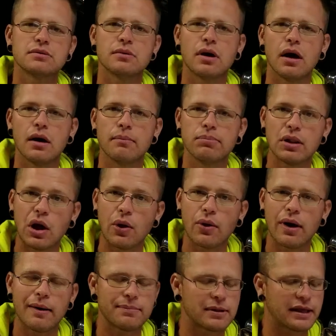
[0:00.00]
blower
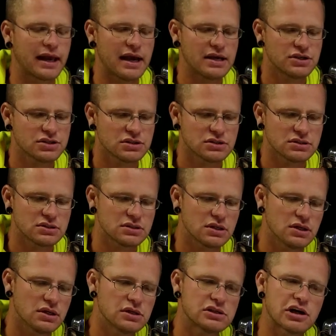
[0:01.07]
applications,
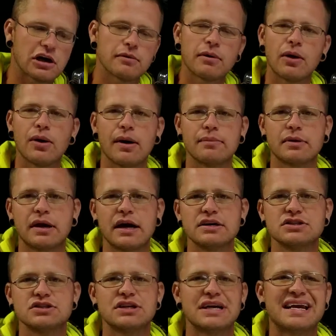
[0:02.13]
turbo
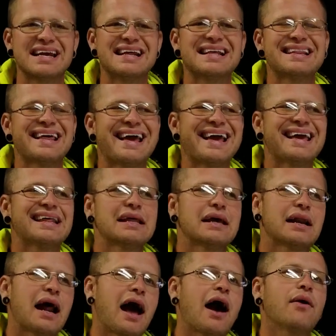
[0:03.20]
applications, anything that
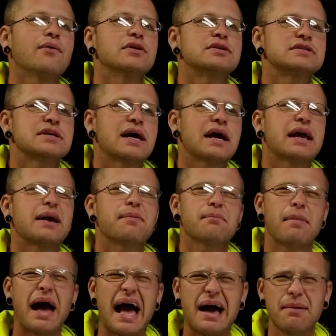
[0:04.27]
I would say, in
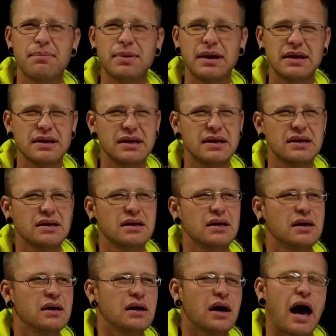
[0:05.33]
my opinion,
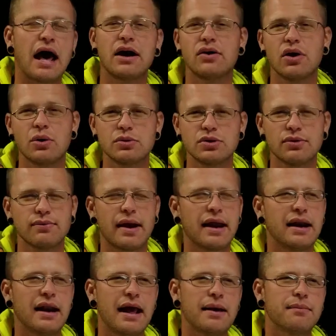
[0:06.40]
I don't know what they're rated
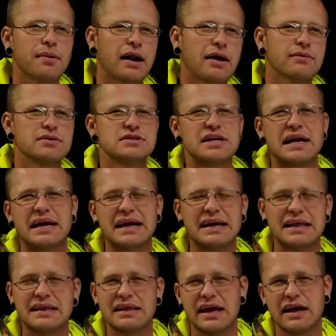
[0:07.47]
at, but I would say
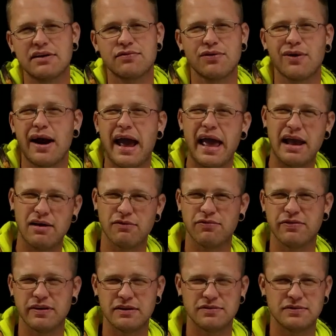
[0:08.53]
anything for
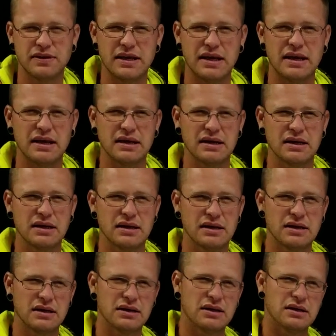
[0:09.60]
850
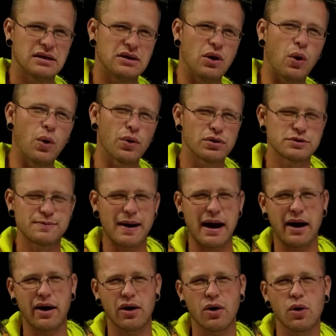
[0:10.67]

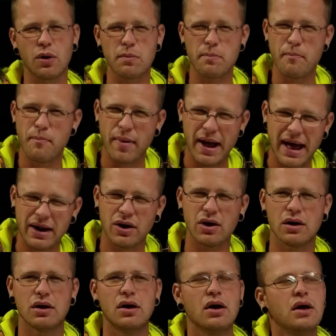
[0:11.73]
horsepower or better
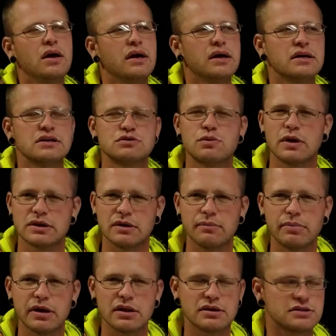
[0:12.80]
is what the
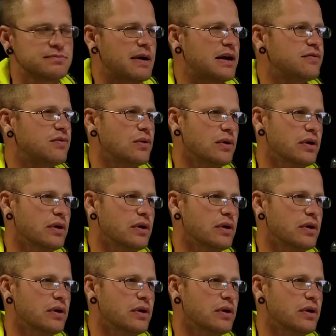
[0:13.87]
billet's made for.